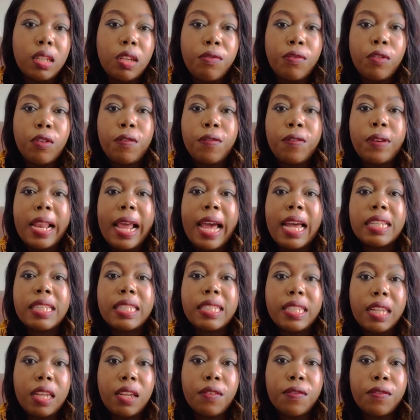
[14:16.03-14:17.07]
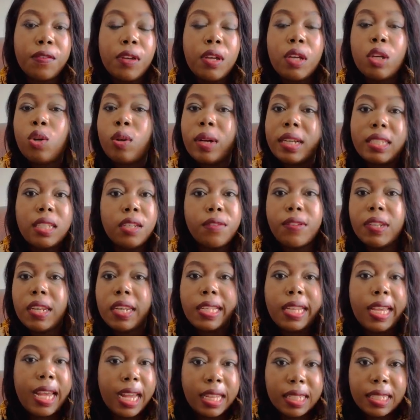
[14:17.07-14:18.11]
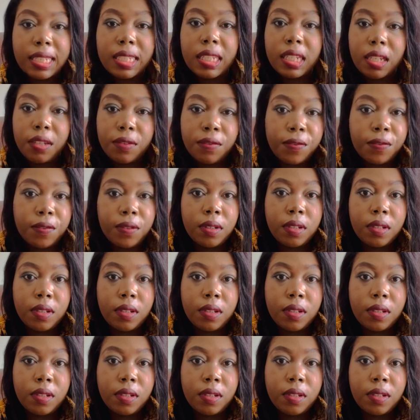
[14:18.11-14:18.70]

If you feel unsafe, you are definitely unsafe.